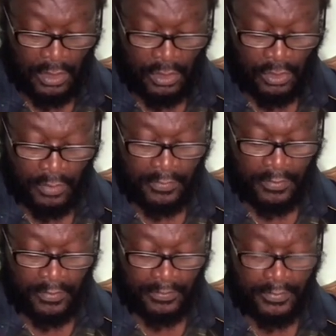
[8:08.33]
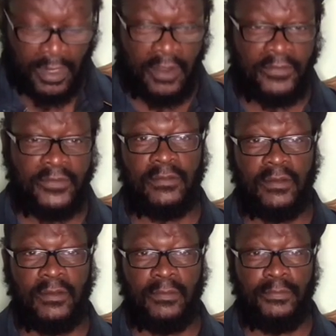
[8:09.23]
Your birth
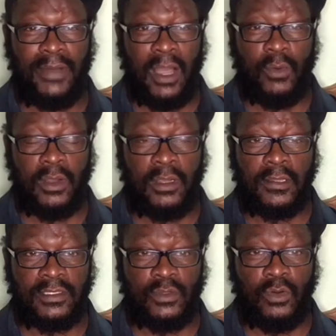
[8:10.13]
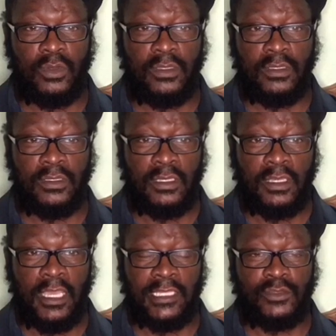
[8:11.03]
power stone
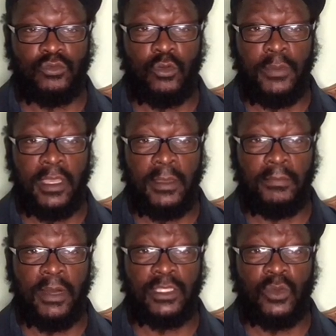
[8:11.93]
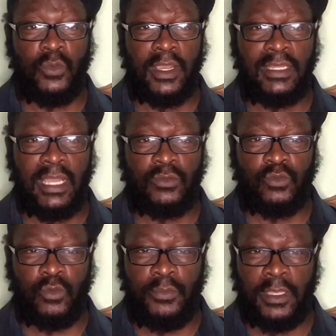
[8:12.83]
is ruby, but to wear that
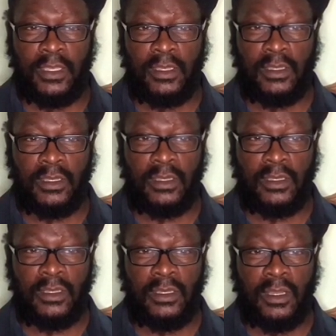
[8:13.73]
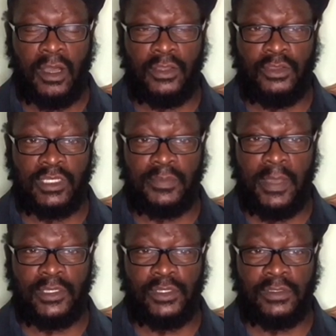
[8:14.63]
ruby on your
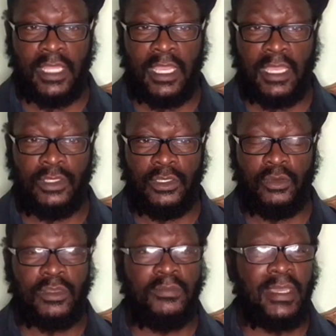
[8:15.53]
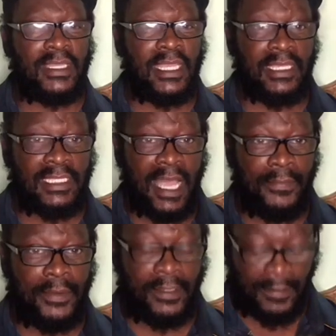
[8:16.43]
special day, you could make things
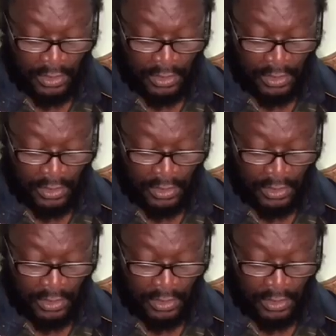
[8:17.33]
happen.